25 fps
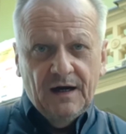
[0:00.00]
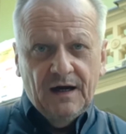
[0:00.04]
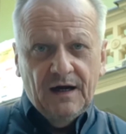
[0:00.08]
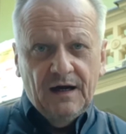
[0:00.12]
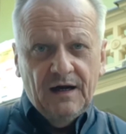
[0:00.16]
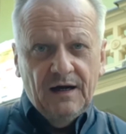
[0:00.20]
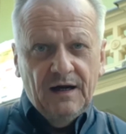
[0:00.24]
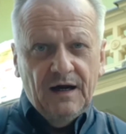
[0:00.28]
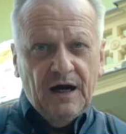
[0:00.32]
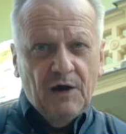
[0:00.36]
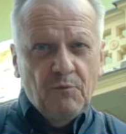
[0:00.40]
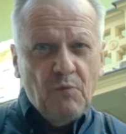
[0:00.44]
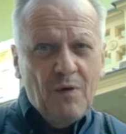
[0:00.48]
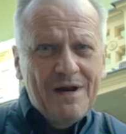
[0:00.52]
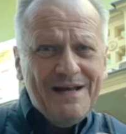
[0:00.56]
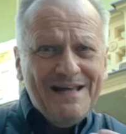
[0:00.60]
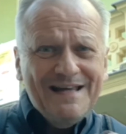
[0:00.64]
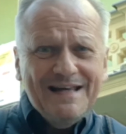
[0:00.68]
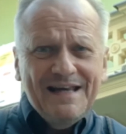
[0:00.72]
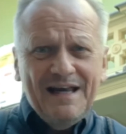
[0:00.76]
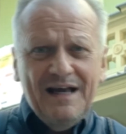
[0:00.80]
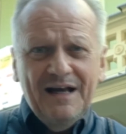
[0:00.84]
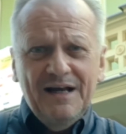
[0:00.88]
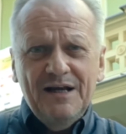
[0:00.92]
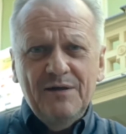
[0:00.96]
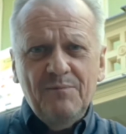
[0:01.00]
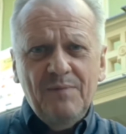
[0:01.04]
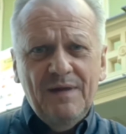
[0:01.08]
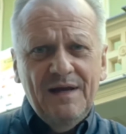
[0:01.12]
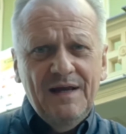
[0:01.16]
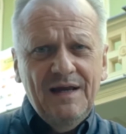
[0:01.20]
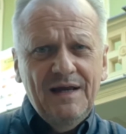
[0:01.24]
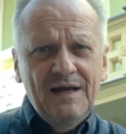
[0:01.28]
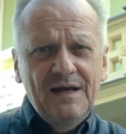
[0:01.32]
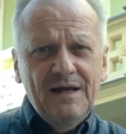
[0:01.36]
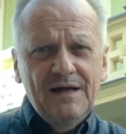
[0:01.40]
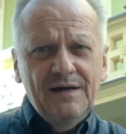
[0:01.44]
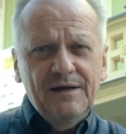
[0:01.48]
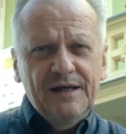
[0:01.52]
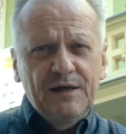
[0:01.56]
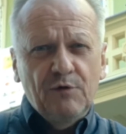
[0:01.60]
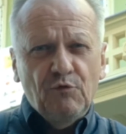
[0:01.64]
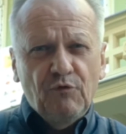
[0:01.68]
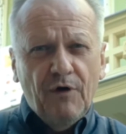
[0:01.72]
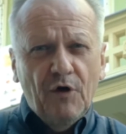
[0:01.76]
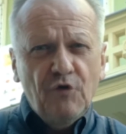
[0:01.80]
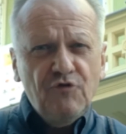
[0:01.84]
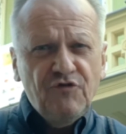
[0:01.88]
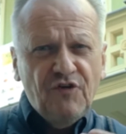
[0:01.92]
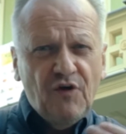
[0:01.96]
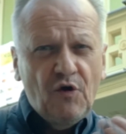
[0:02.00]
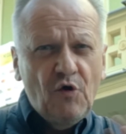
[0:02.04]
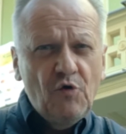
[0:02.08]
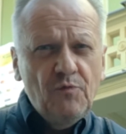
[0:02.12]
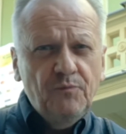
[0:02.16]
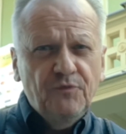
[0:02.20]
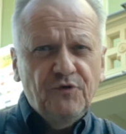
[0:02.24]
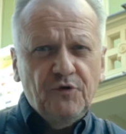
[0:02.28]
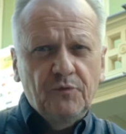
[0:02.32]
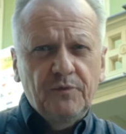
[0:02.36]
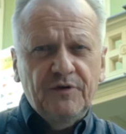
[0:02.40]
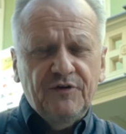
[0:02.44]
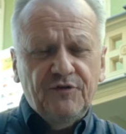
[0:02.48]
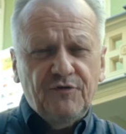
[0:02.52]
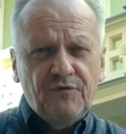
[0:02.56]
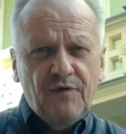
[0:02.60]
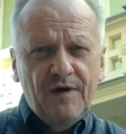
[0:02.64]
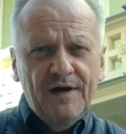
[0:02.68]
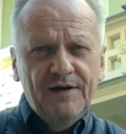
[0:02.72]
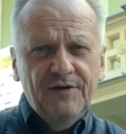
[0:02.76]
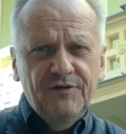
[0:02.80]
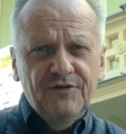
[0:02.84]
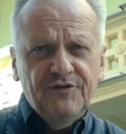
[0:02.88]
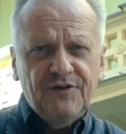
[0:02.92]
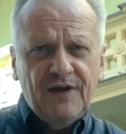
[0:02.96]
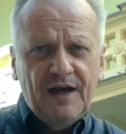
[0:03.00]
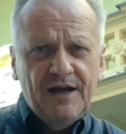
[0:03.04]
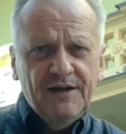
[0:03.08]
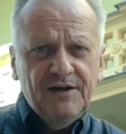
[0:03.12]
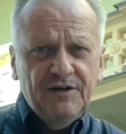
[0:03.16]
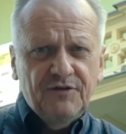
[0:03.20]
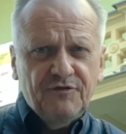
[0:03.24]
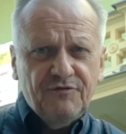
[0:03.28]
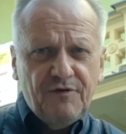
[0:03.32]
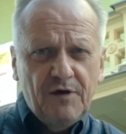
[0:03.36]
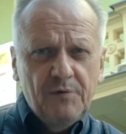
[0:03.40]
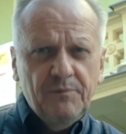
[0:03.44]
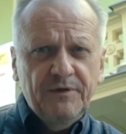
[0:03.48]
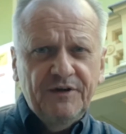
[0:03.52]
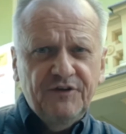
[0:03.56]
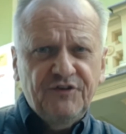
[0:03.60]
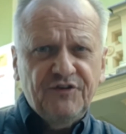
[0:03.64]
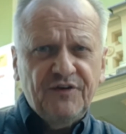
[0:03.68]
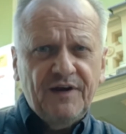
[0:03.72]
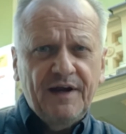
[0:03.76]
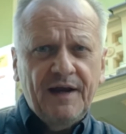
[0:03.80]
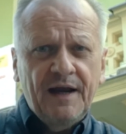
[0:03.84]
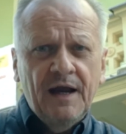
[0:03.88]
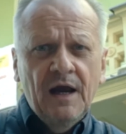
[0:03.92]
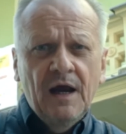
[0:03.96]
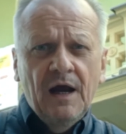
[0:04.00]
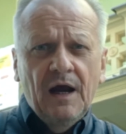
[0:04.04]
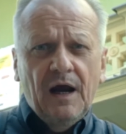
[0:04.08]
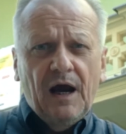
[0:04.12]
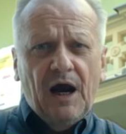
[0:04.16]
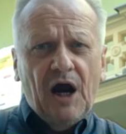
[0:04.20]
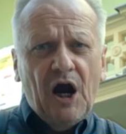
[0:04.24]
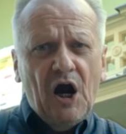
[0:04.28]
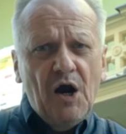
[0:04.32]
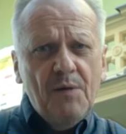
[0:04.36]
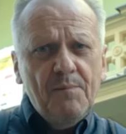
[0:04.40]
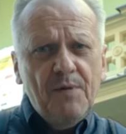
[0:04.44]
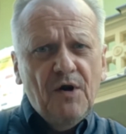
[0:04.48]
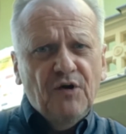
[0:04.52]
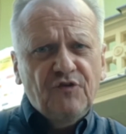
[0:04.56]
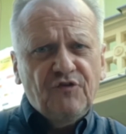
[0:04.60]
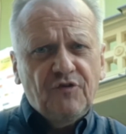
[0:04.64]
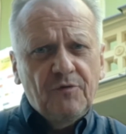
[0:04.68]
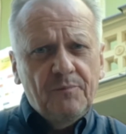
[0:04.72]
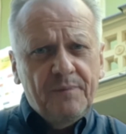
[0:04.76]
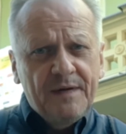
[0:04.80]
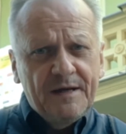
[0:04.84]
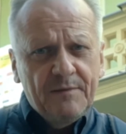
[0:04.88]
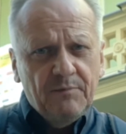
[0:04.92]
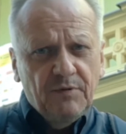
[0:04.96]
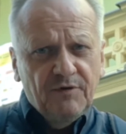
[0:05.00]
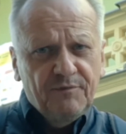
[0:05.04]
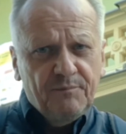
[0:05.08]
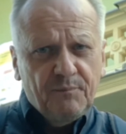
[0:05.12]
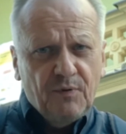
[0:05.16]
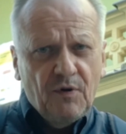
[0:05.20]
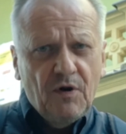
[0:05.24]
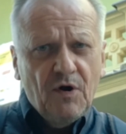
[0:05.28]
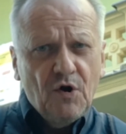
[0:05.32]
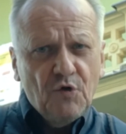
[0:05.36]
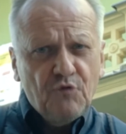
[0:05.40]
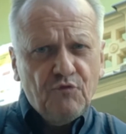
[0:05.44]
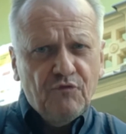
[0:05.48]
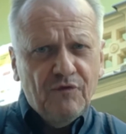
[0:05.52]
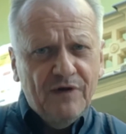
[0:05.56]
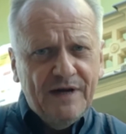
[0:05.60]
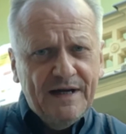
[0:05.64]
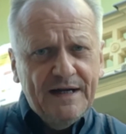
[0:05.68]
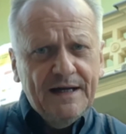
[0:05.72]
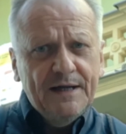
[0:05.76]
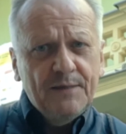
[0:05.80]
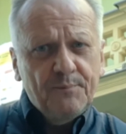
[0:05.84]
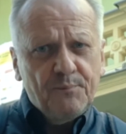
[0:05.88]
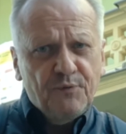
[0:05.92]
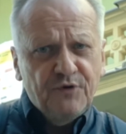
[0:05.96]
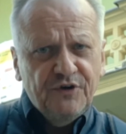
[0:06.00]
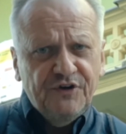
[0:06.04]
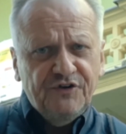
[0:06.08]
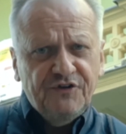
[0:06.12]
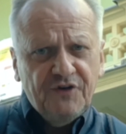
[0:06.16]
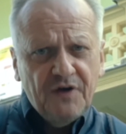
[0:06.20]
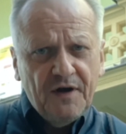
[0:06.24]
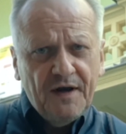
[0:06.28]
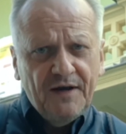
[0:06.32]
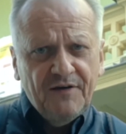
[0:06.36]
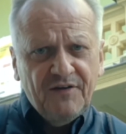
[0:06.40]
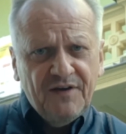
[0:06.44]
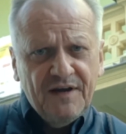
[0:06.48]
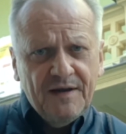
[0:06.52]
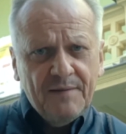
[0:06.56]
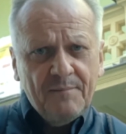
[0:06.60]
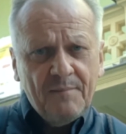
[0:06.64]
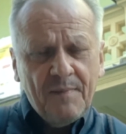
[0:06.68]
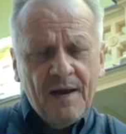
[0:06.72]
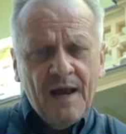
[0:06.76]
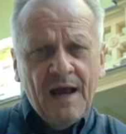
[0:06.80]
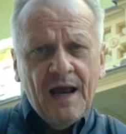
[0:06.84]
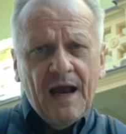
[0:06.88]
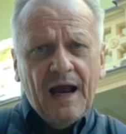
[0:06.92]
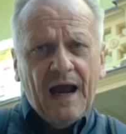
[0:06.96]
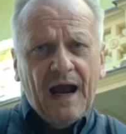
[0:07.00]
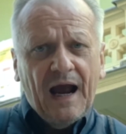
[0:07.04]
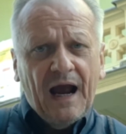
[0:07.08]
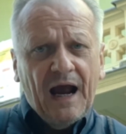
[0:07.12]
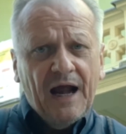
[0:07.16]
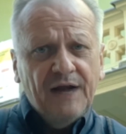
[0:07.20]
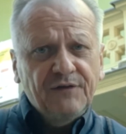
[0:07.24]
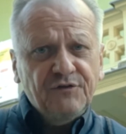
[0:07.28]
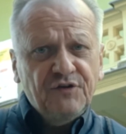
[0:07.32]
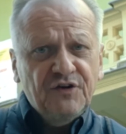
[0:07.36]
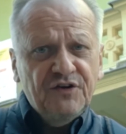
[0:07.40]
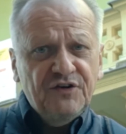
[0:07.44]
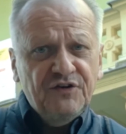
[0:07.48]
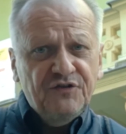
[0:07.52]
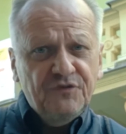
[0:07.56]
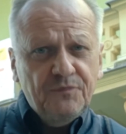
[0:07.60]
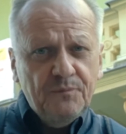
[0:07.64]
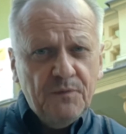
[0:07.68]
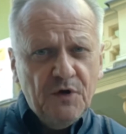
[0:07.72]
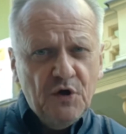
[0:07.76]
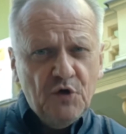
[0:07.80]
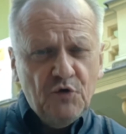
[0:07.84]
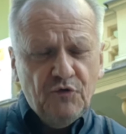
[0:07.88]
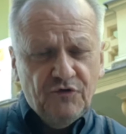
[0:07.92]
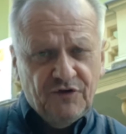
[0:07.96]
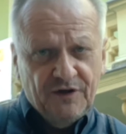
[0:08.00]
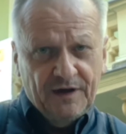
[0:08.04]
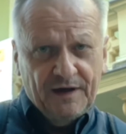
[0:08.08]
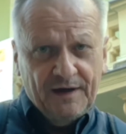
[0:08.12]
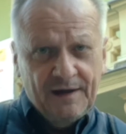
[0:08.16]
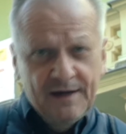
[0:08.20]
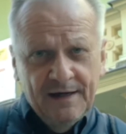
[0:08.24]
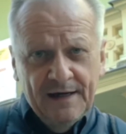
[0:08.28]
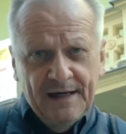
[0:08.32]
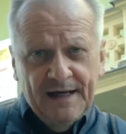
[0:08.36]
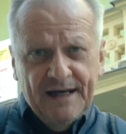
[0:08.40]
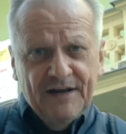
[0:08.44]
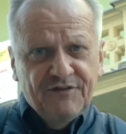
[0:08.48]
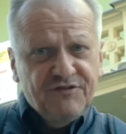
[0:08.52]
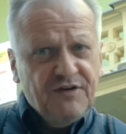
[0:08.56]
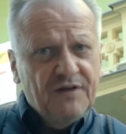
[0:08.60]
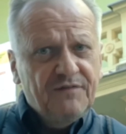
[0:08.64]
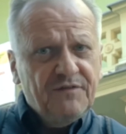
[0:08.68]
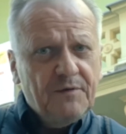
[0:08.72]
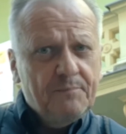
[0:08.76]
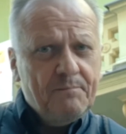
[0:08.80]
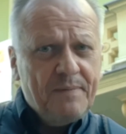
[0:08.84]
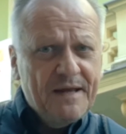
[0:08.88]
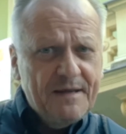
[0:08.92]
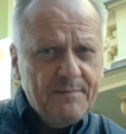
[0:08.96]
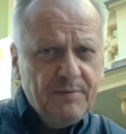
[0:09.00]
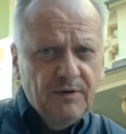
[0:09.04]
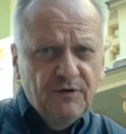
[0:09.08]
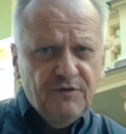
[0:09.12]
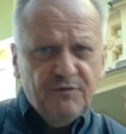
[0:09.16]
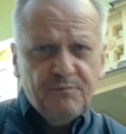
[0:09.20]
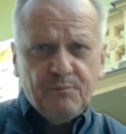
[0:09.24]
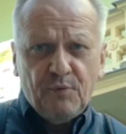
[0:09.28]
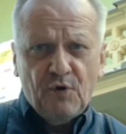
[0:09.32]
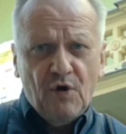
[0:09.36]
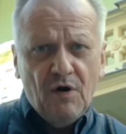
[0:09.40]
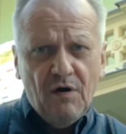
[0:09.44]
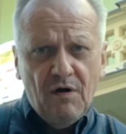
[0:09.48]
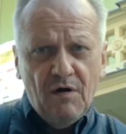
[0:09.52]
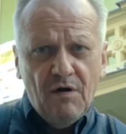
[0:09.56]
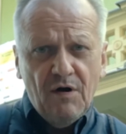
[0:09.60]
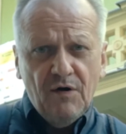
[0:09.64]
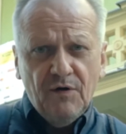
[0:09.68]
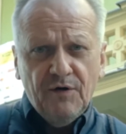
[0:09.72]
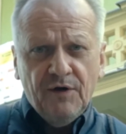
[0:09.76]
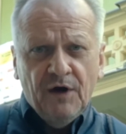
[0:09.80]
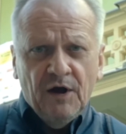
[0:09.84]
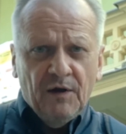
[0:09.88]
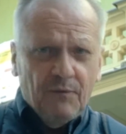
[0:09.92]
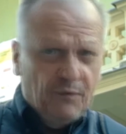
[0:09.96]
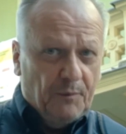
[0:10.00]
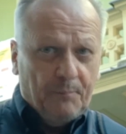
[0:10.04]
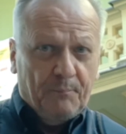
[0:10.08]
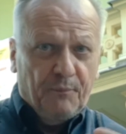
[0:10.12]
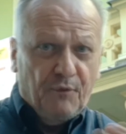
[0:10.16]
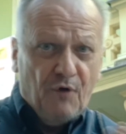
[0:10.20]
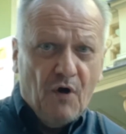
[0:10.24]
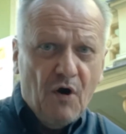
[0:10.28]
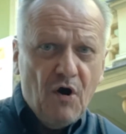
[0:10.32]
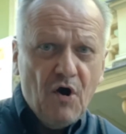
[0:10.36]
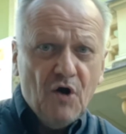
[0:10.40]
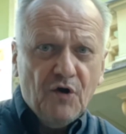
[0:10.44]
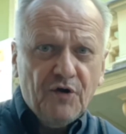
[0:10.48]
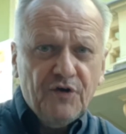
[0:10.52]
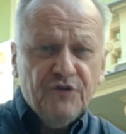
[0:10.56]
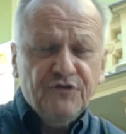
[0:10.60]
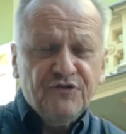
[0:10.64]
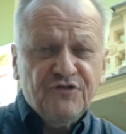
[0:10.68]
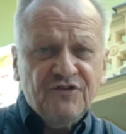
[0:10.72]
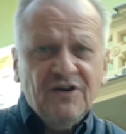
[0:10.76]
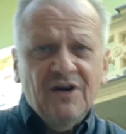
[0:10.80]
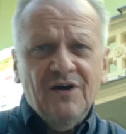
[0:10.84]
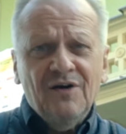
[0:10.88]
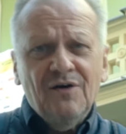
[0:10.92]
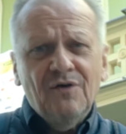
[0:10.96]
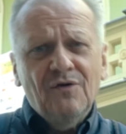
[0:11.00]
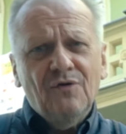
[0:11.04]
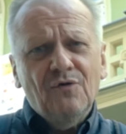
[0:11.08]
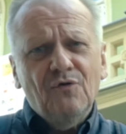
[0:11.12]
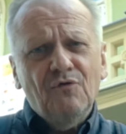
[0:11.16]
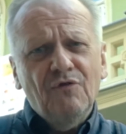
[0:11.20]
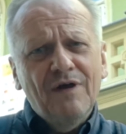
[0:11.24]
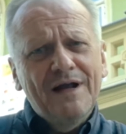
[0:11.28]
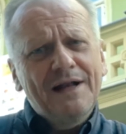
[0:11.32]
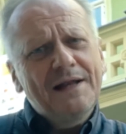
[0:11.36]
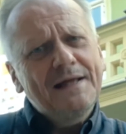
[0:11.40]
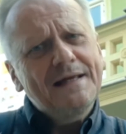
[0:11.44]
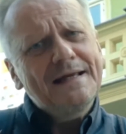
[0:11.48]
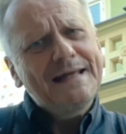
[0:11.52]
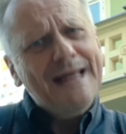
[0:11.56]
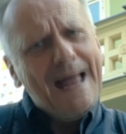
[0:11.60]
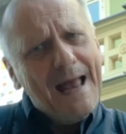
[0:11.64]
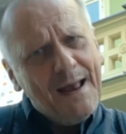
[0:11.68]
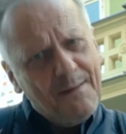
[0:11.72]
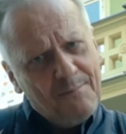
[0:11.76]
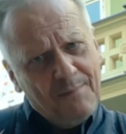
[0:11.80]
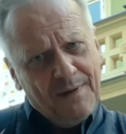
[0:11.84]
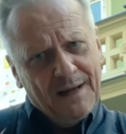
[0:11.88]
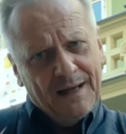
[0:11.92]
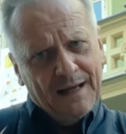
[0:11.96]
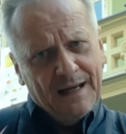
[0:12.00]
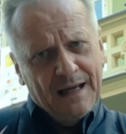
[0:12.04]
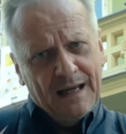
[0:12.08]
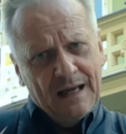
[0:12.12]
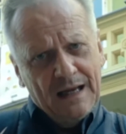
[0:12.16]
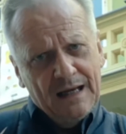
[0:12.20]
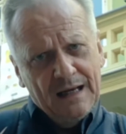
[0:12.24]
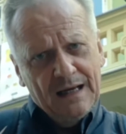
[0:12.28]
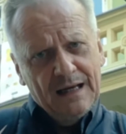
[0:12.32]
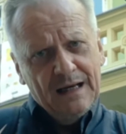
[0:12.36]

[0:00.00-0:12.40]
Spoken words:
And when he came here, he wrote home to his friends and his family saying how much the people of Prague really appreciate him and his music. He said, "The people of Prague, the Praguers, really get me."